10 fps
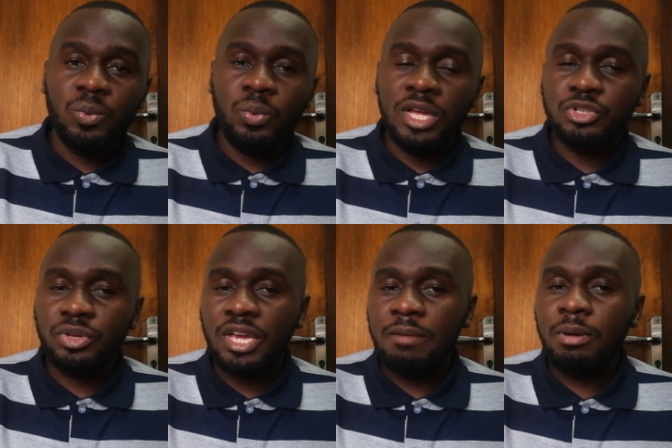we are
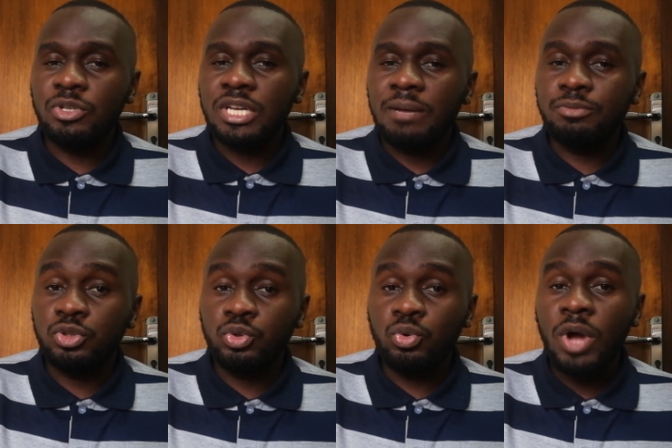talking about up
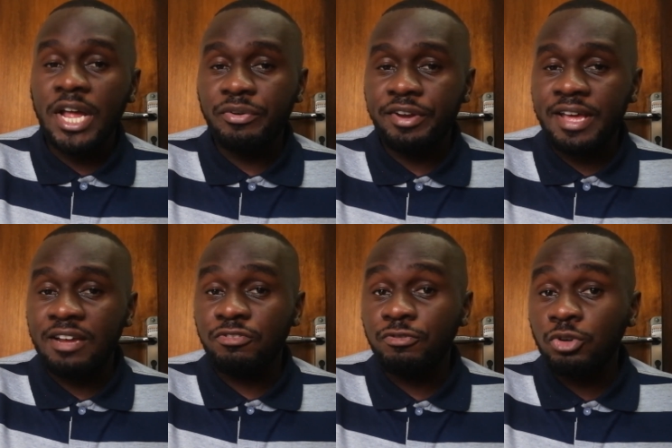to
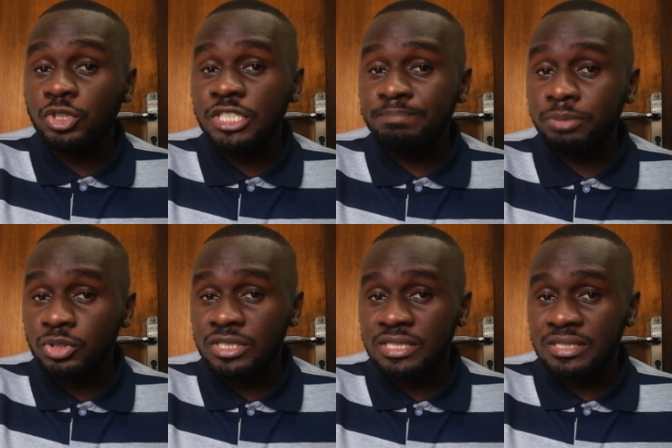240
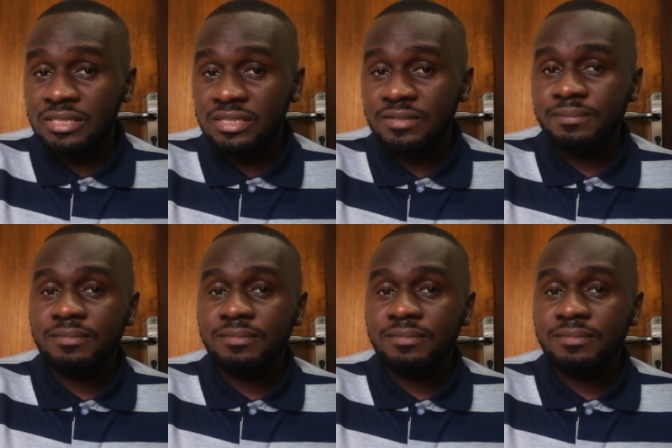postings